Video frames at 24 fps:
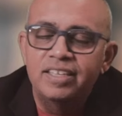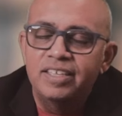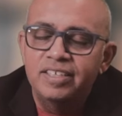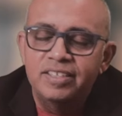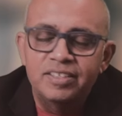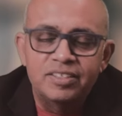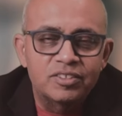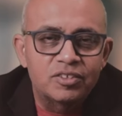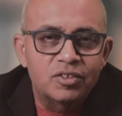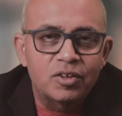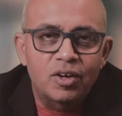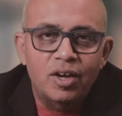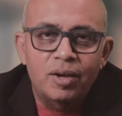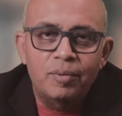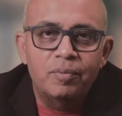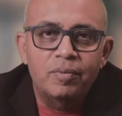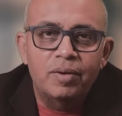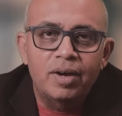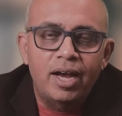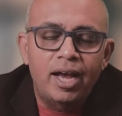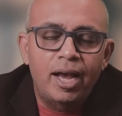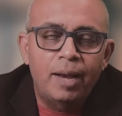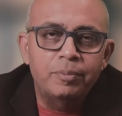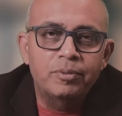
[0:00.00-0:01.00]
So I'm
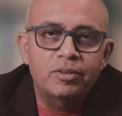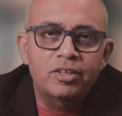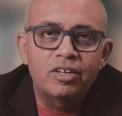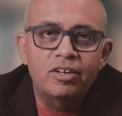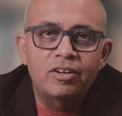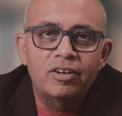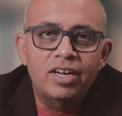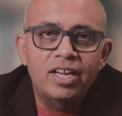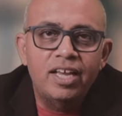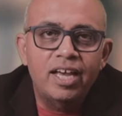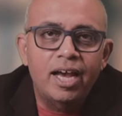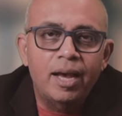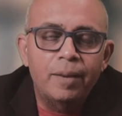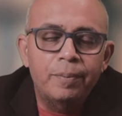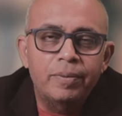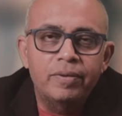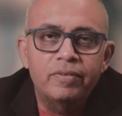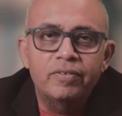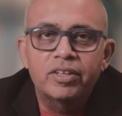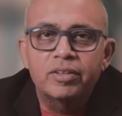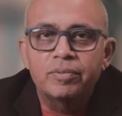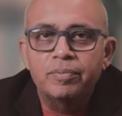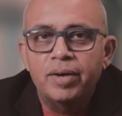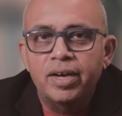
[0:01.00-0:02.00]
absolutely happy
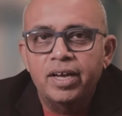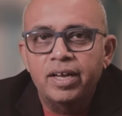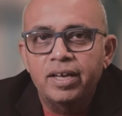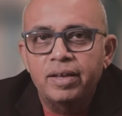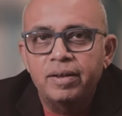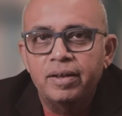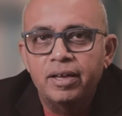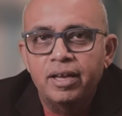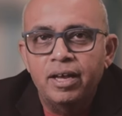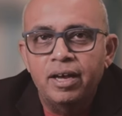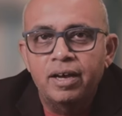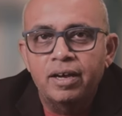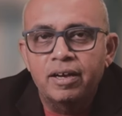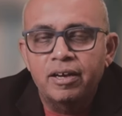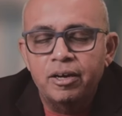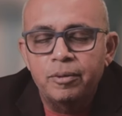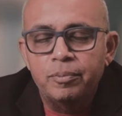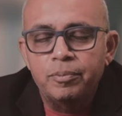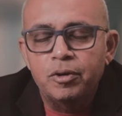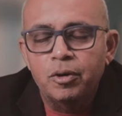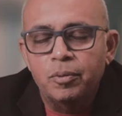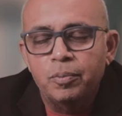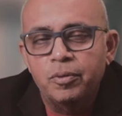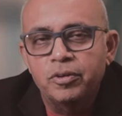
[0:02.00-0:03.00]
with my crypto
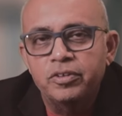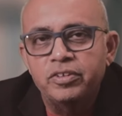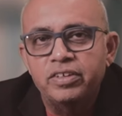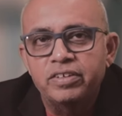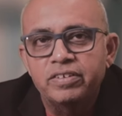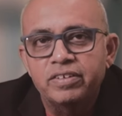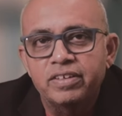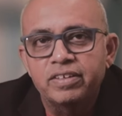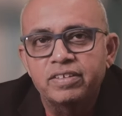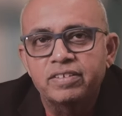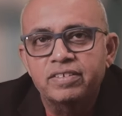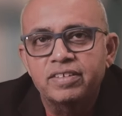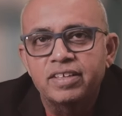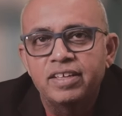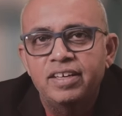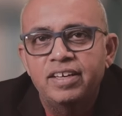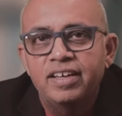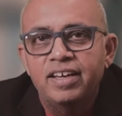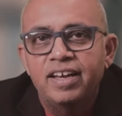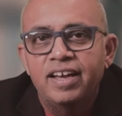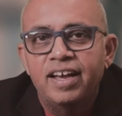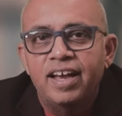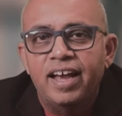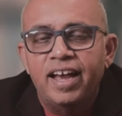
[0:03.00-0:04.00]
positions,
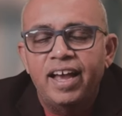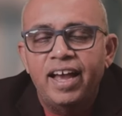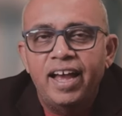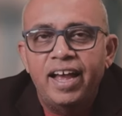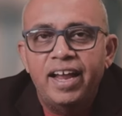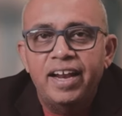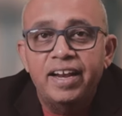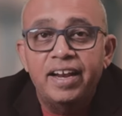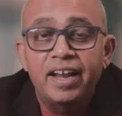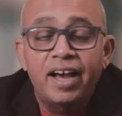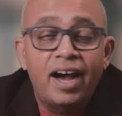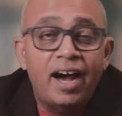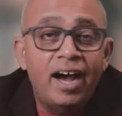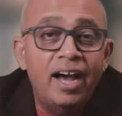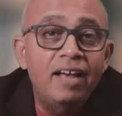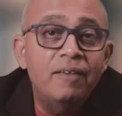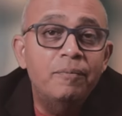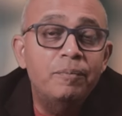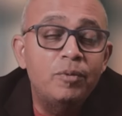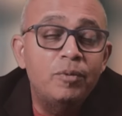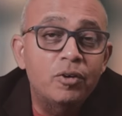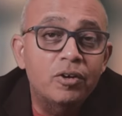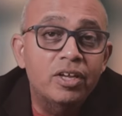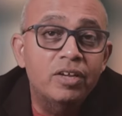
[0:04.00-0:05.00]
and I am
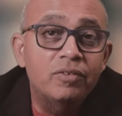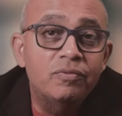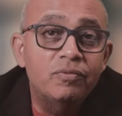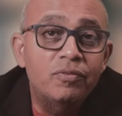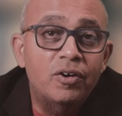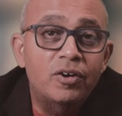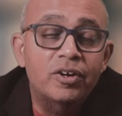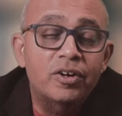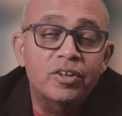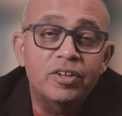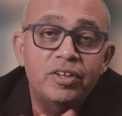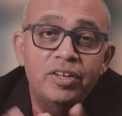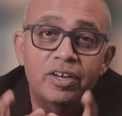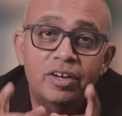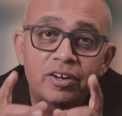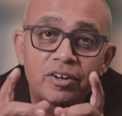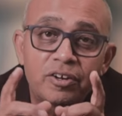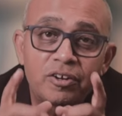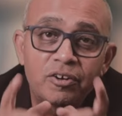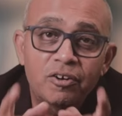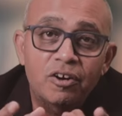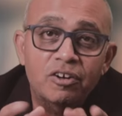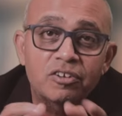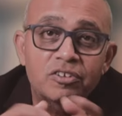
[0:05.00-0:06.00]
looking forward to hear
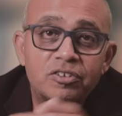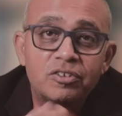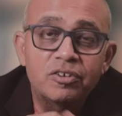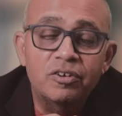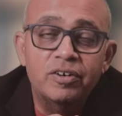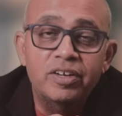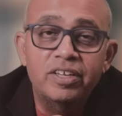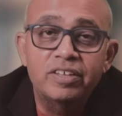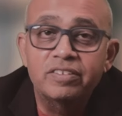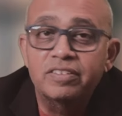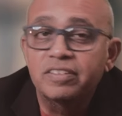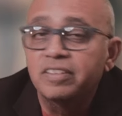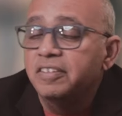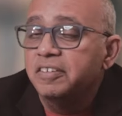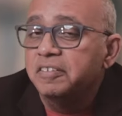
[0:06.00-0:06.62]
your stories.